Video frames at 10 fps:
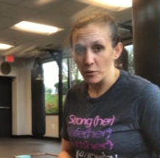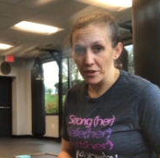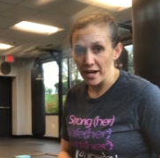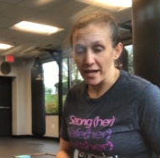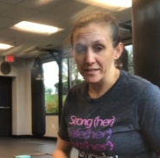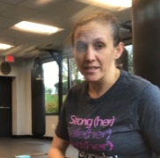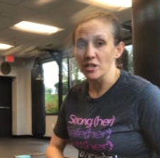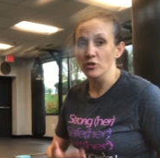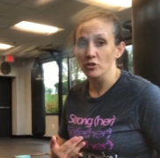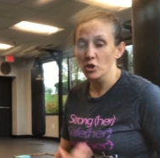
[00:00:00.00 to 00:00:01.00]
with us
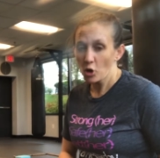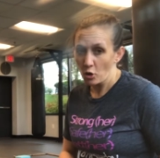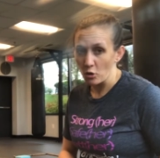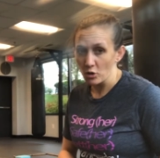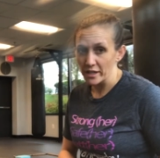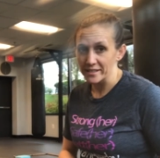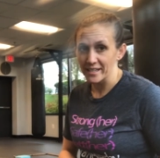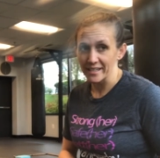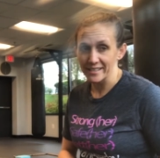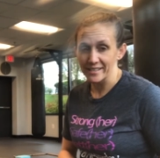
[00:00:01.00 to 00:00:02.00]
and your goal is
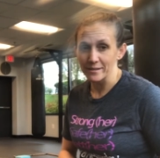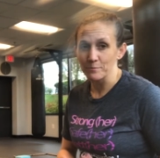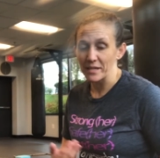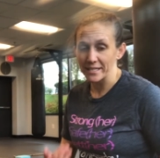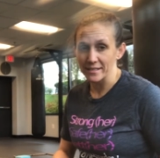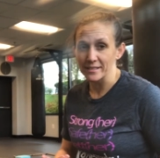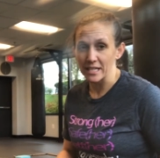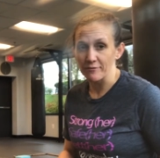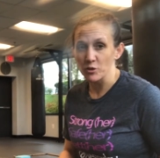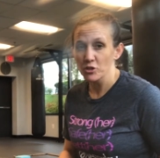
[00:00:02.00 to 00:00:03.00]
gonna be to
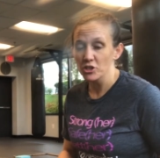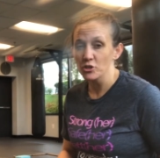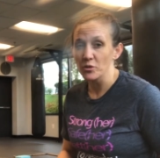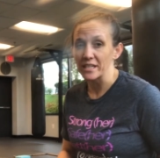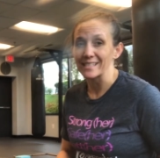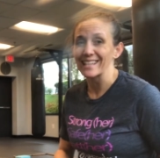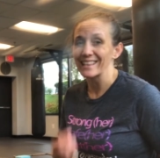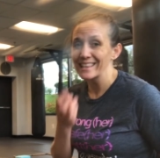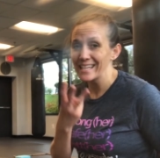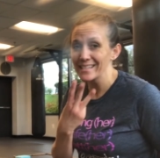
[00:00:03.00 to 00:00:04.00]
see if you can do this
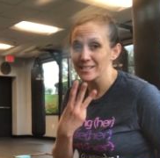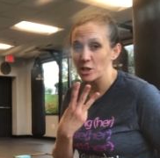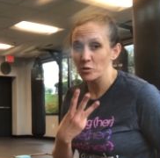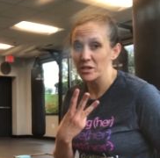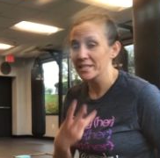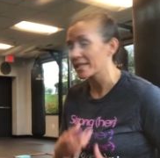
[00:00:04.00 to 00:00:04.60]
at least three